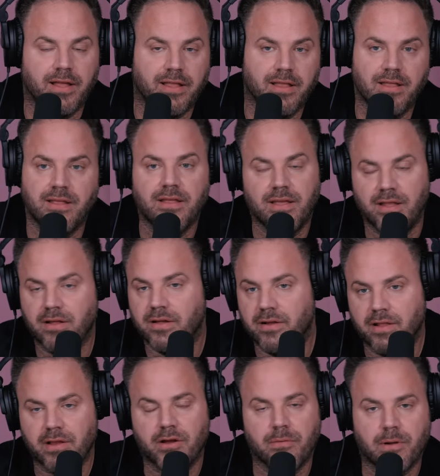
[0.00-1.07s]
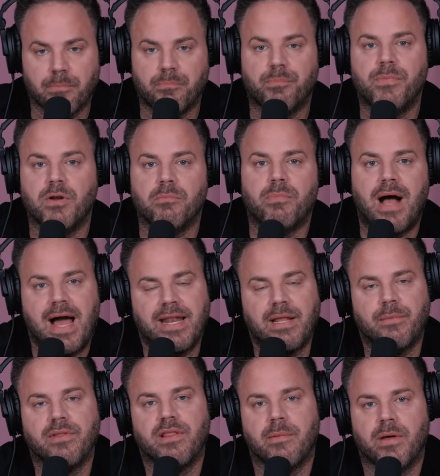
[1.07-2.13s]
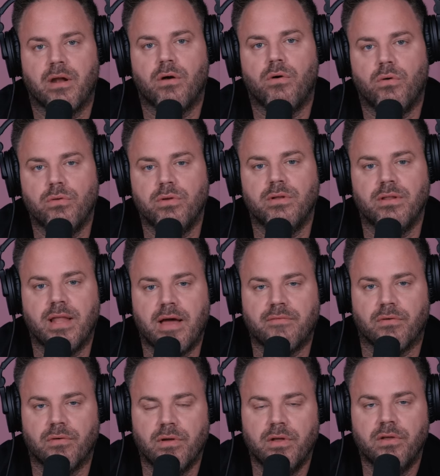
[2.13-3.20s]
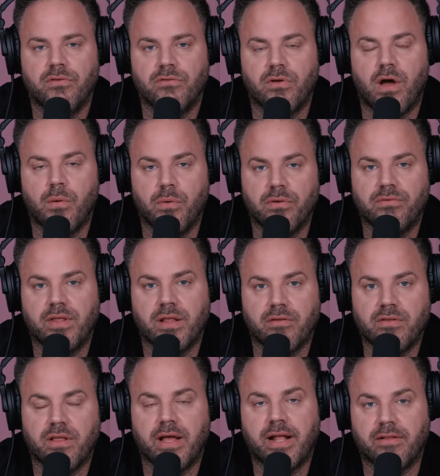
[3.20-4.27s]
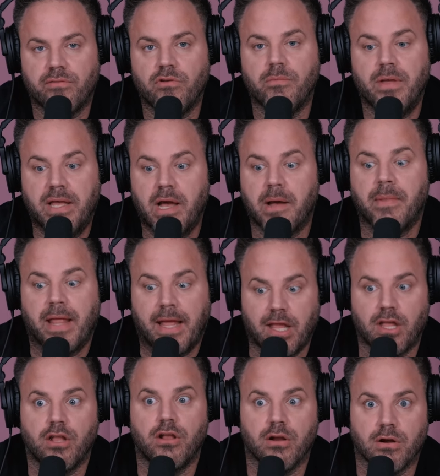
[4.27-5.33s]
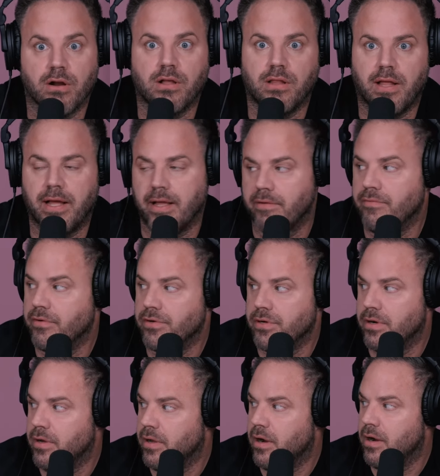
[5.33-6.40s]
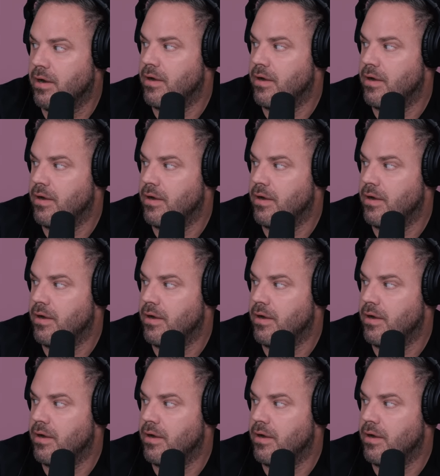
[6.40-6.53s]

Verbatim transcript: like you know you're you're, you're bonding with them on a whole new level. Yeah. So I will say those clients do become like your client for, for sure. For sure,